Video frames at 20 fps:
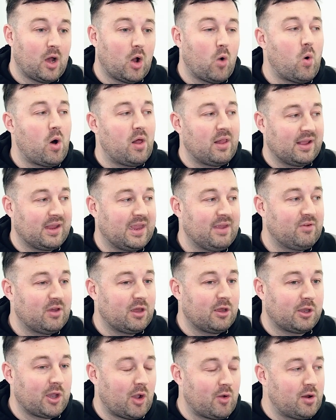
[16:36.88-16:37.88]
I'll give it
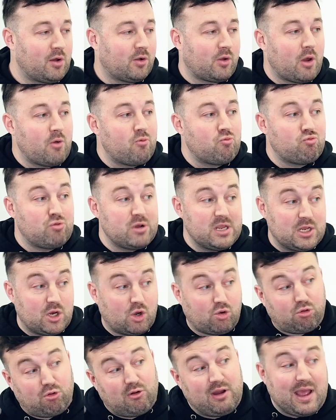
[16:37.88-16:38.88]
a go and I'll go and
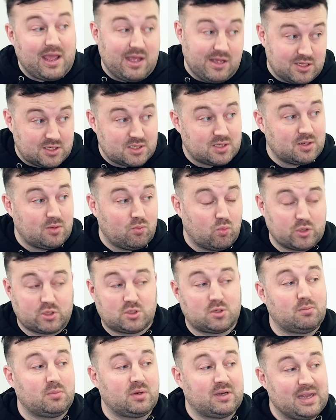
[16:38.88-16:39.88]
recreate what
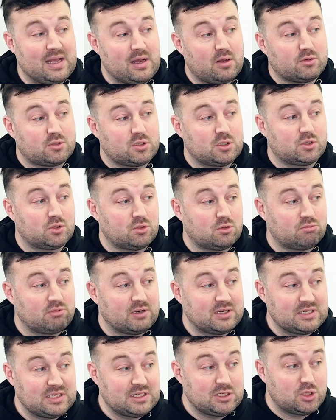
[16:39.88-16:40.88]
somebody else has
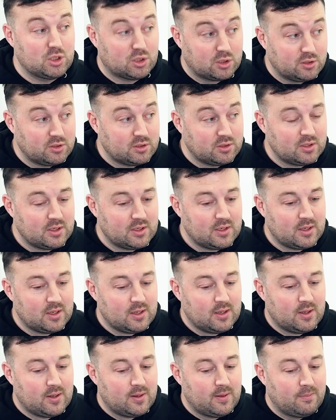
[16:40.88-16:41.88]
already done.
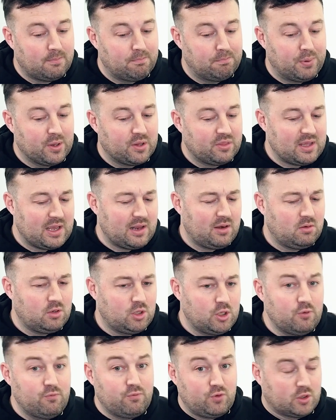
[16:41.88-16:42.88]
But then
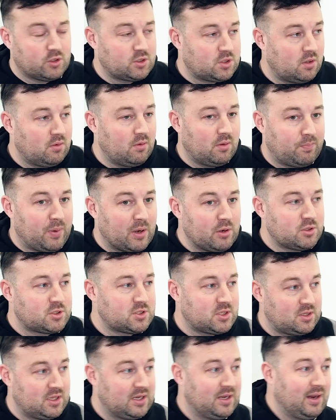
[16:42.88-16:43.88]
you've got,
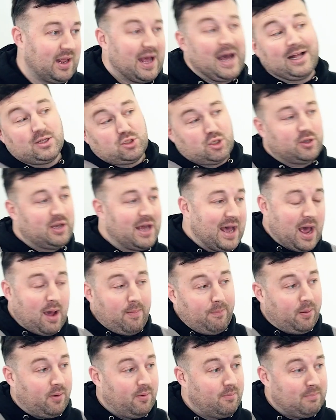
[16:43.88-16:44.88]
opposed to the add-on
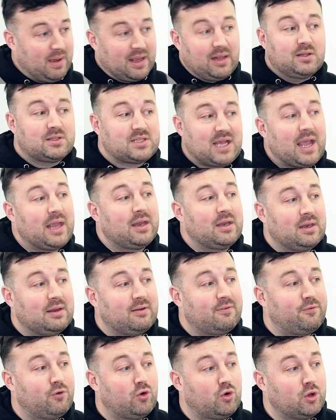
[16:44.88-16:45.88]
app maintaining
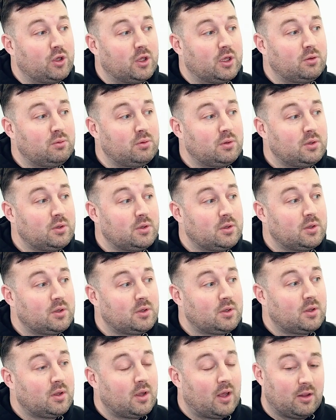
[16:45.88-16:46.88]
it for you
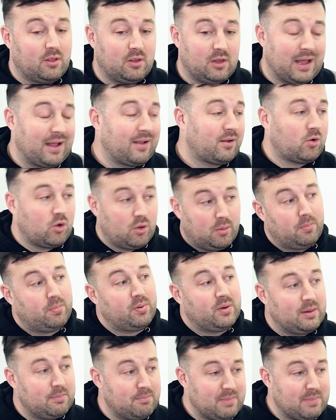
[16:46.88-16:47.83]
and the app company